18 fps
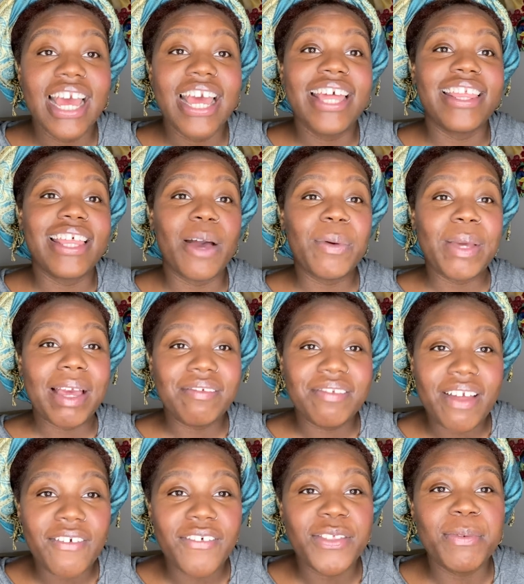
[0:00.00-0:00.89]
that we have
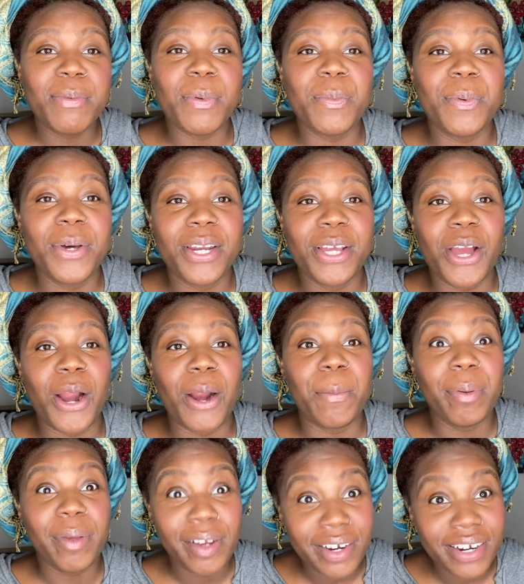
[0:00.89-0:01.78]
definitely been putting our
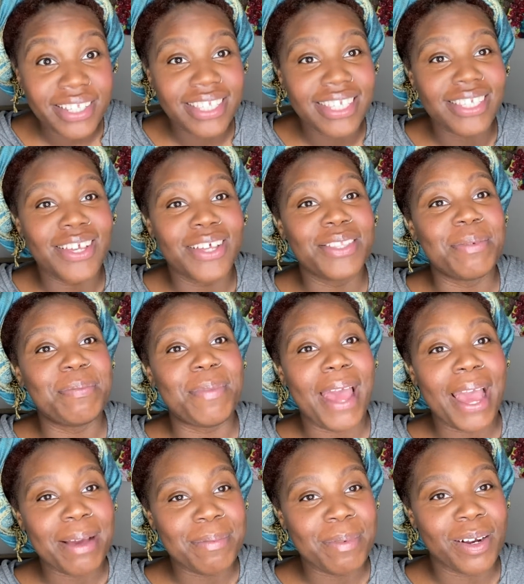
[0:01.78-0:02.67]
appearances on the
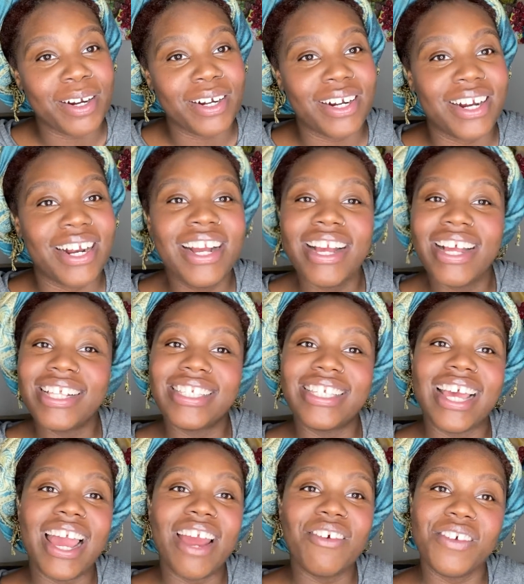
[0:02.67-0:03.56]
back burner
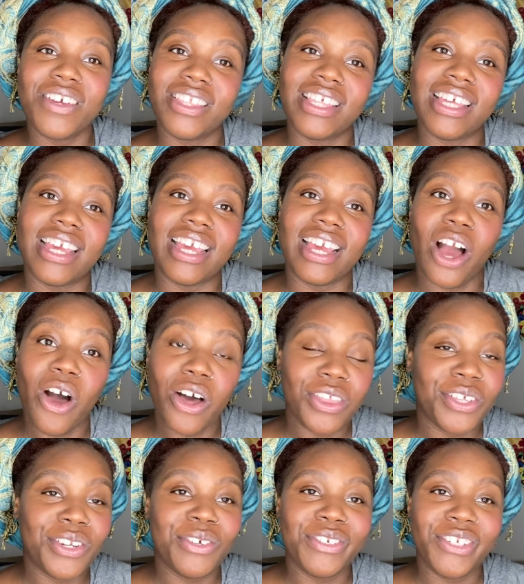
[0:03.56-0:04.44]
to everything, all
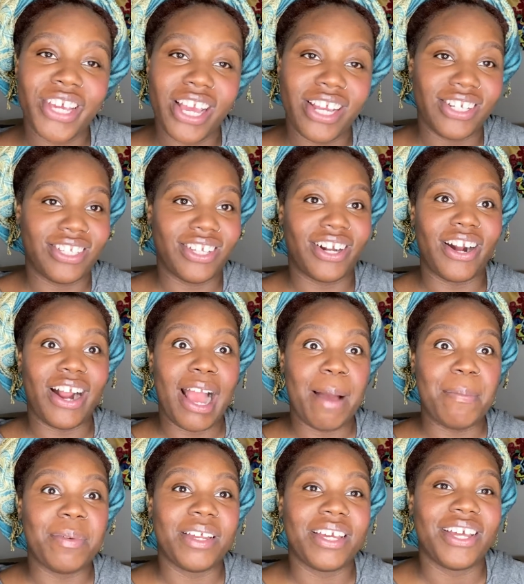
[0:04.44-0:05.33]
the new changes that are
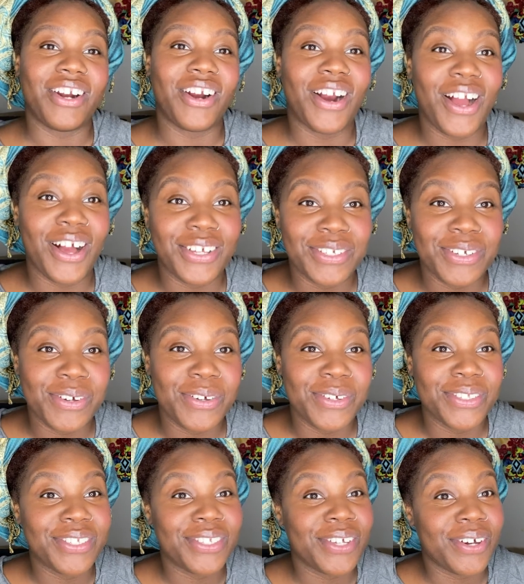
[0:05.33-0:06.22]
happening in our
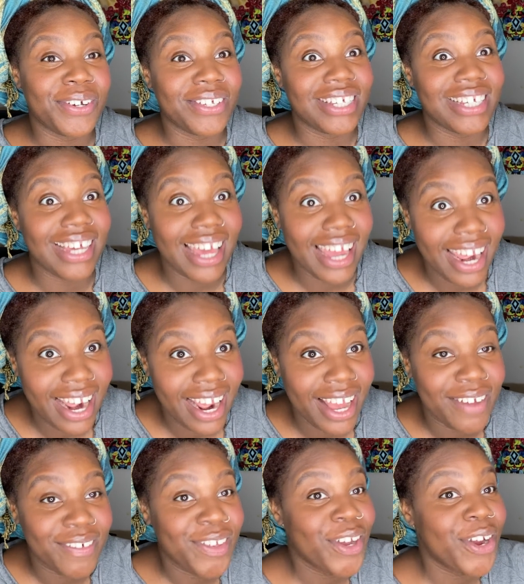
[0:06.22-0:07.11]
household. So
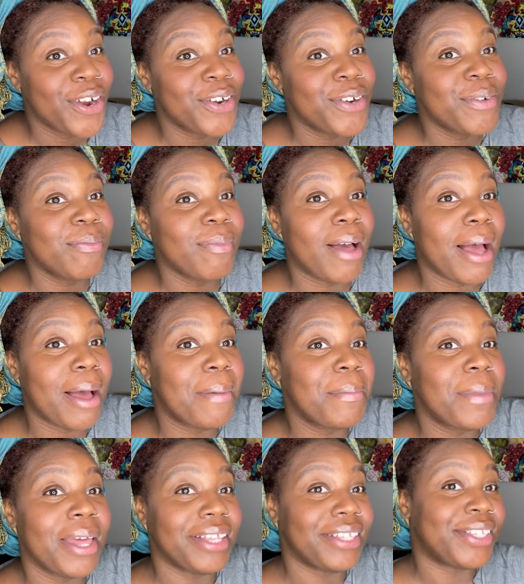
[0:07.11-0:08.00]
yeah, if you're a new
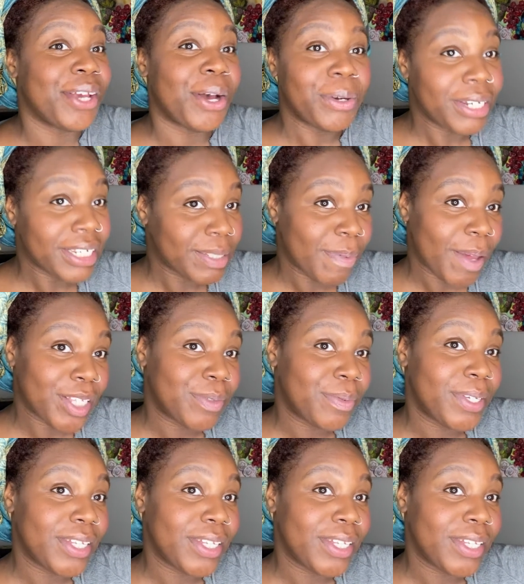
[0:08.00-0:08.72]
mom, don't expect to be